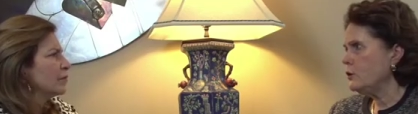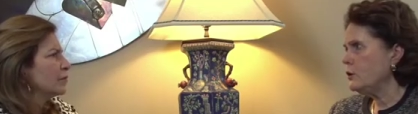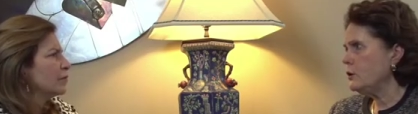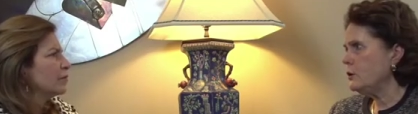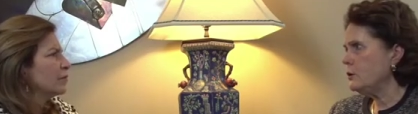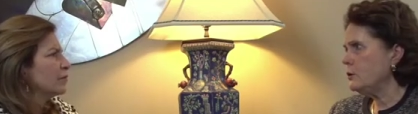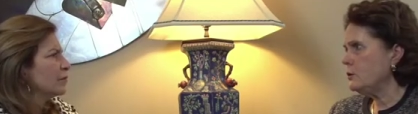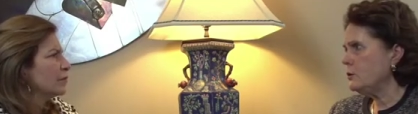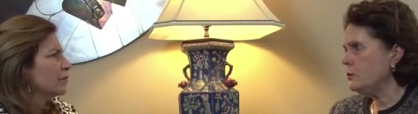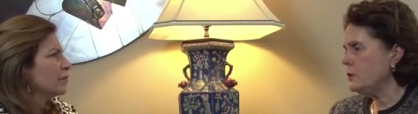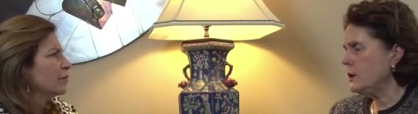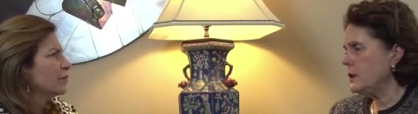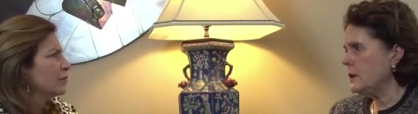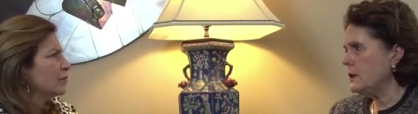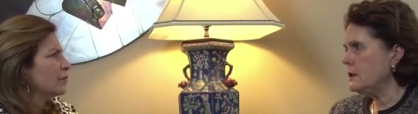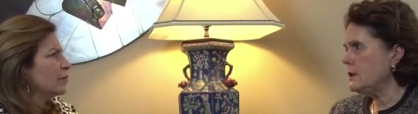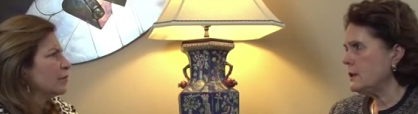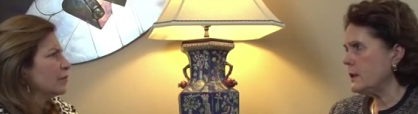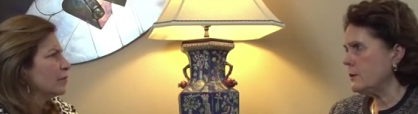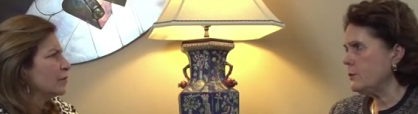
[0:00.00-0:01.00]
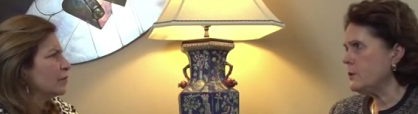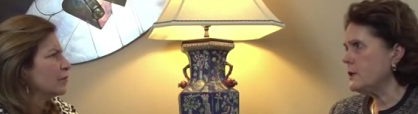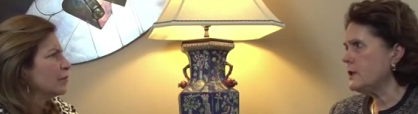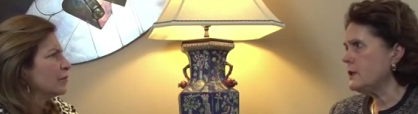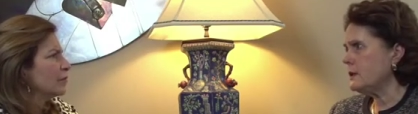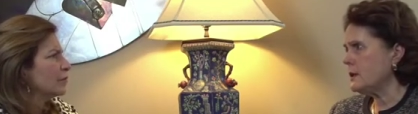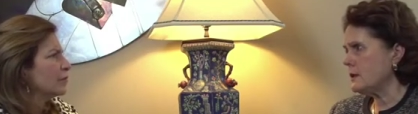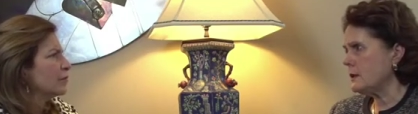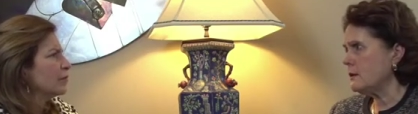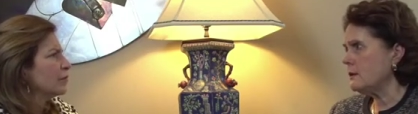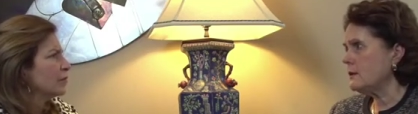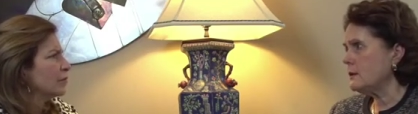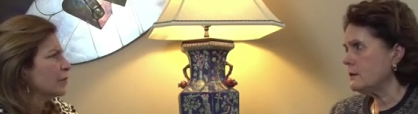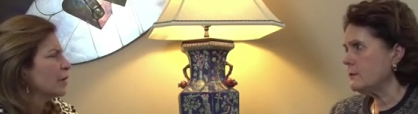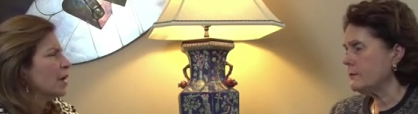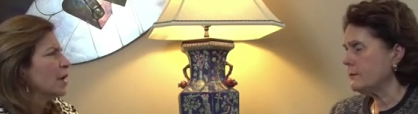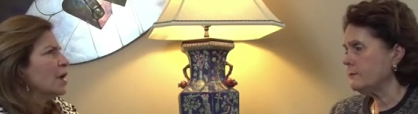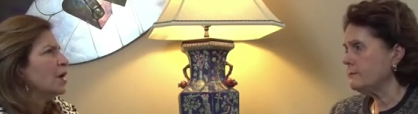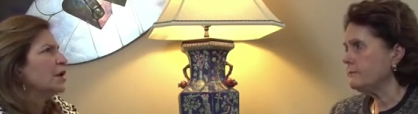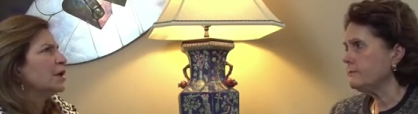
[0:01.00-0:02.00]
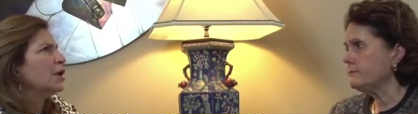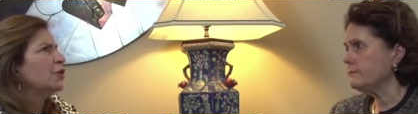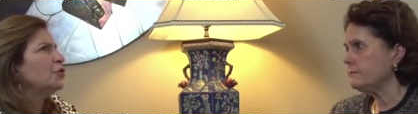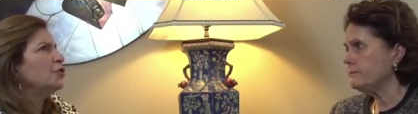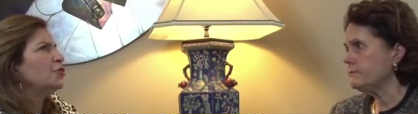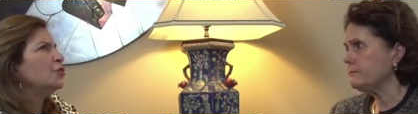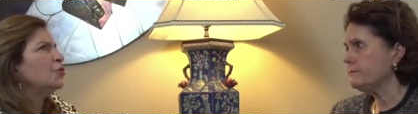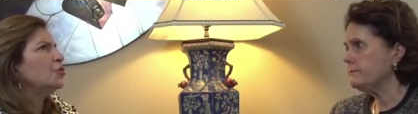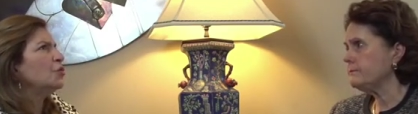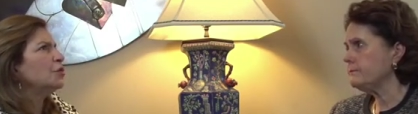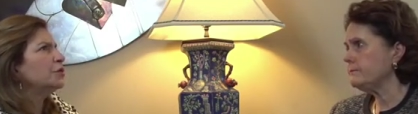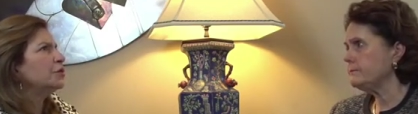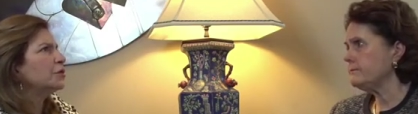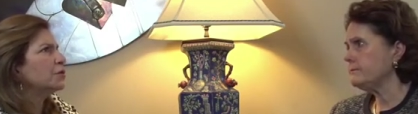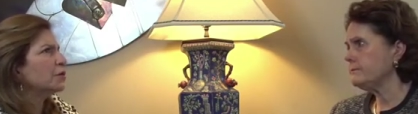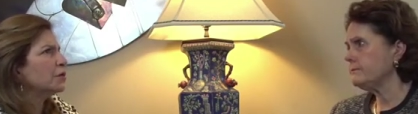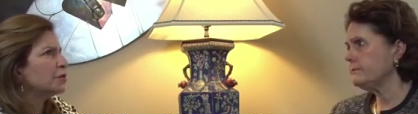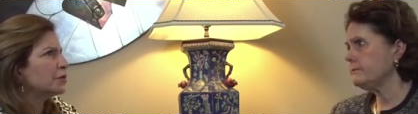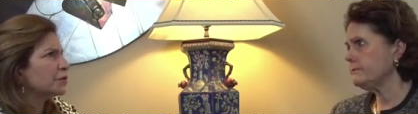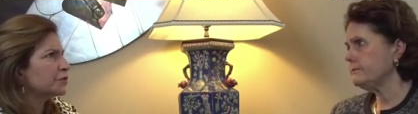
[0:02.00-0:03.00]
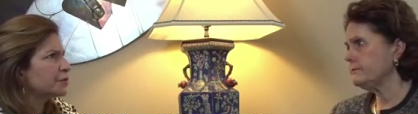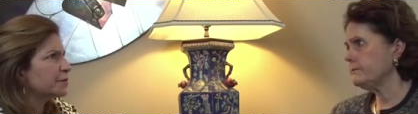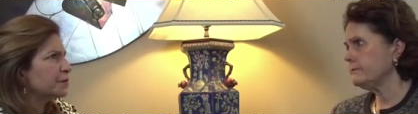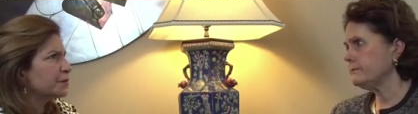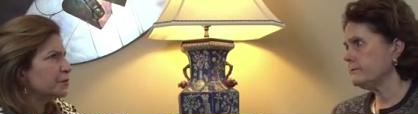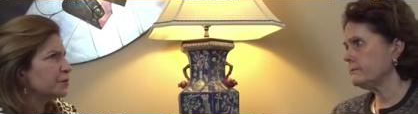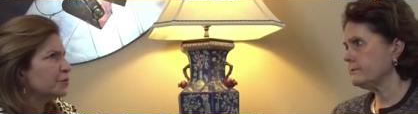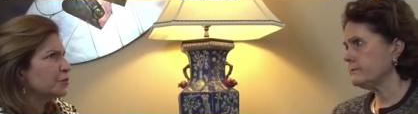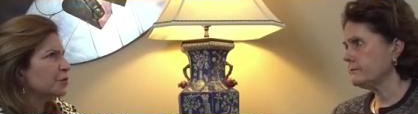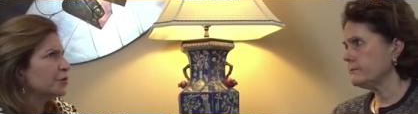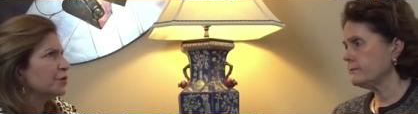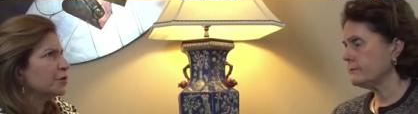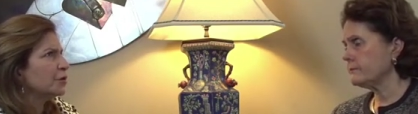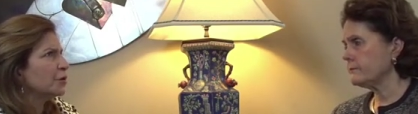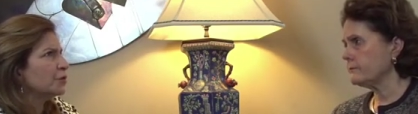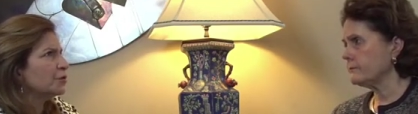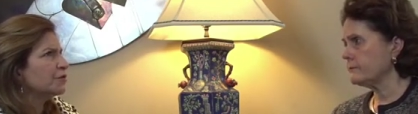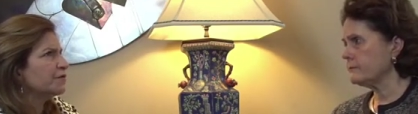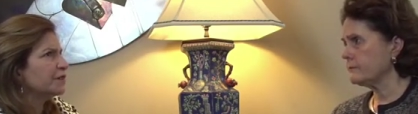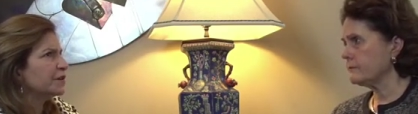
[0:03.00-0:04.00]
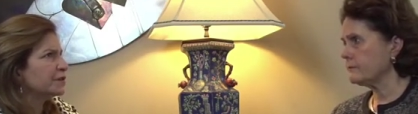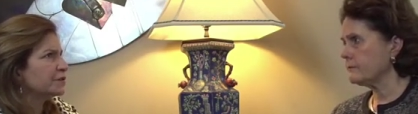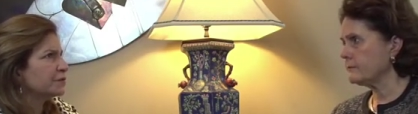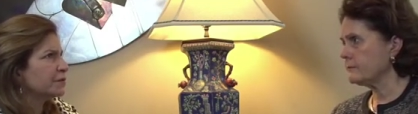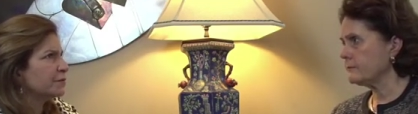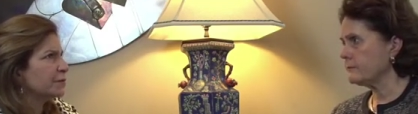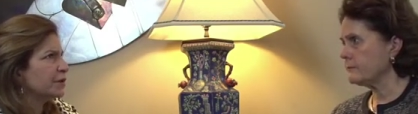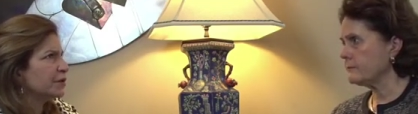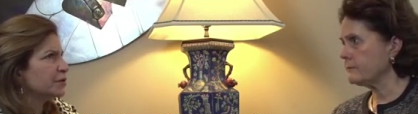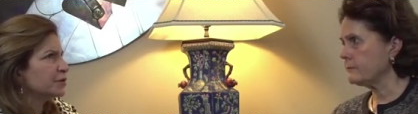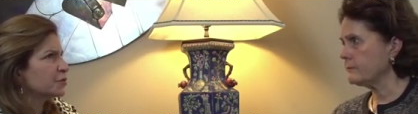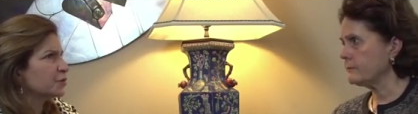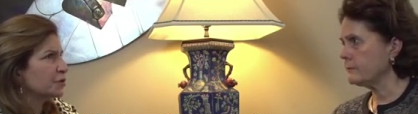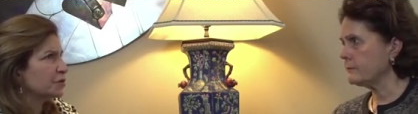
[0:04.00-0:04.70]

Speaker 1: to these substances. Now you you're an entrepreneur. You own Victory Meals,